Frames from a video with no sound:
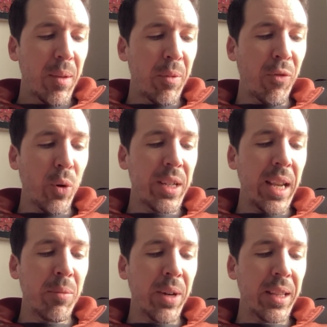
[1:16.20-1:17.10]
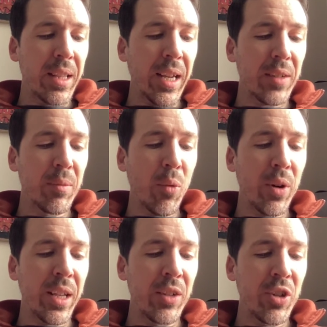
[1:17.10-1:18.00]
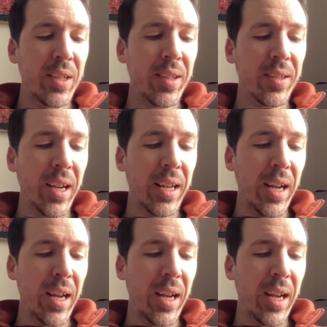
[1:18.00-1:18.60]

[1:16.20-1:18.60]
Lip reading: Before daybreak the next morning, Jesus got